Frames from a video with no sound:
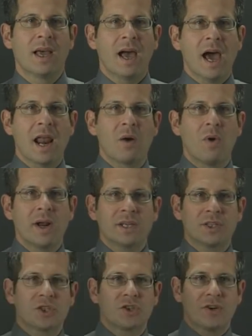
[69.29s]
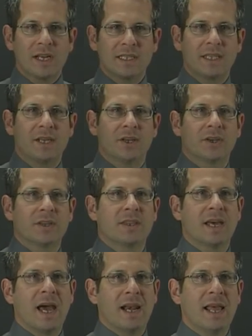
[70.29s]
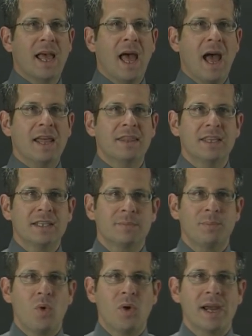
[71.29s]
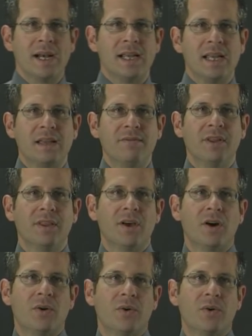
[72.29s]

And I want to stress here that at this point, even though